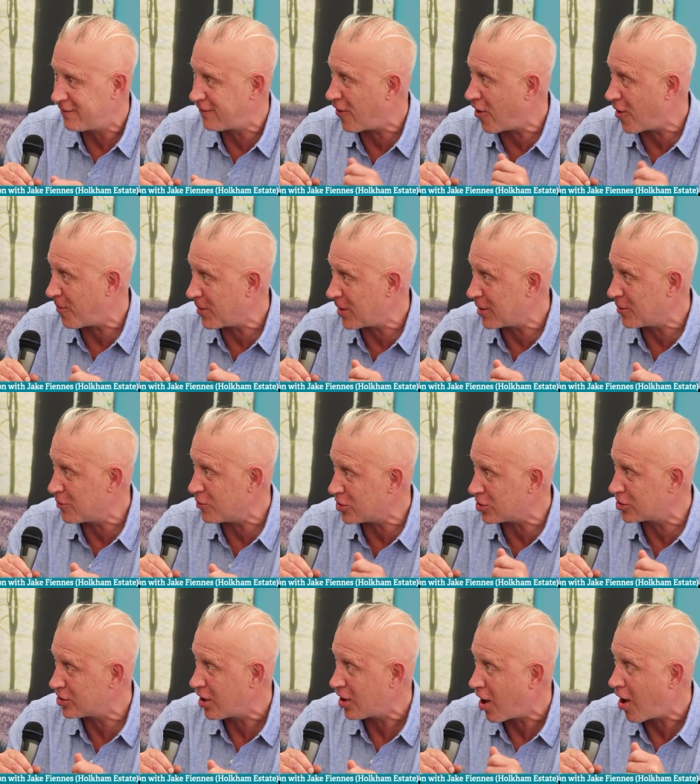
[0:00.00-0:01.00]
farming
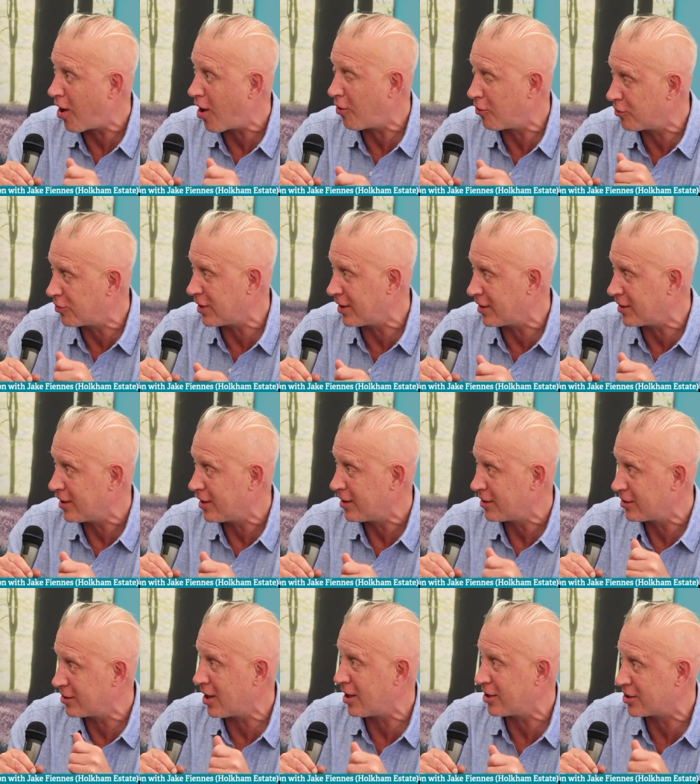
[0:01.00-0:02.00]
was holding
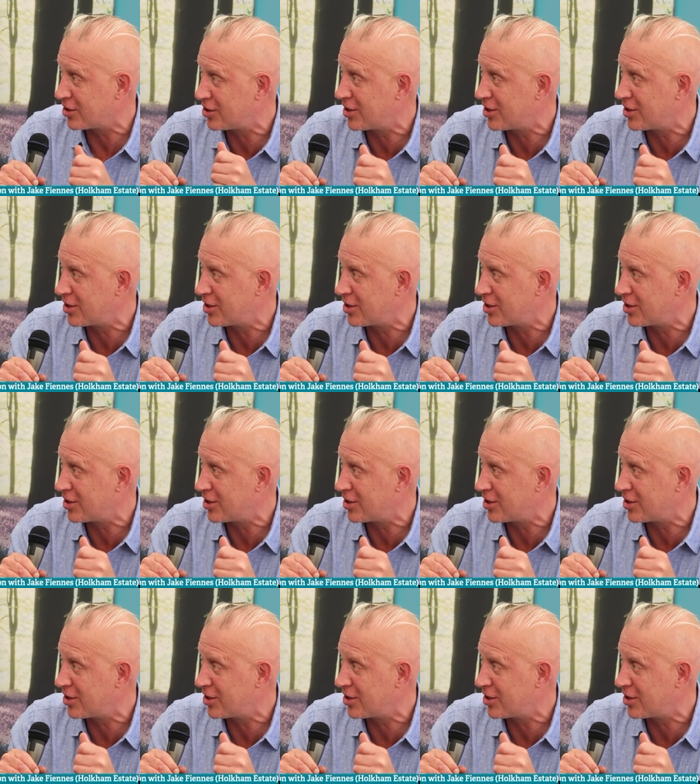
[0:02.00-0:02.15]
a